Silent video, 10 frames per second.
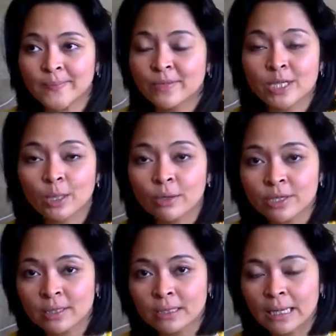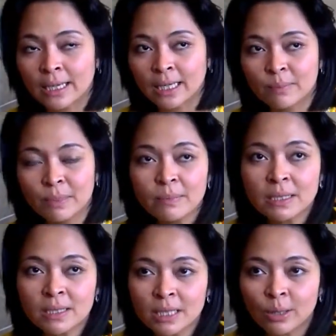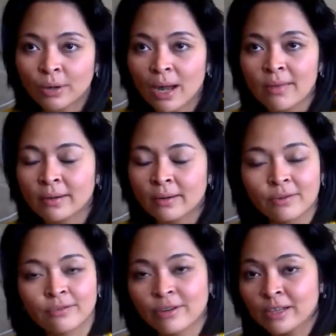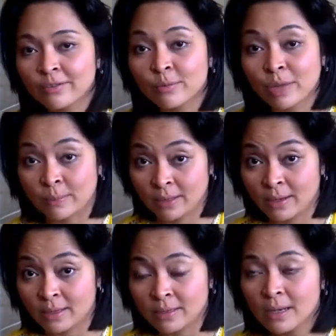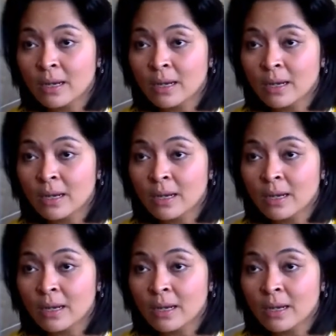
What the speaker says: resources like BBC or other relevant websites.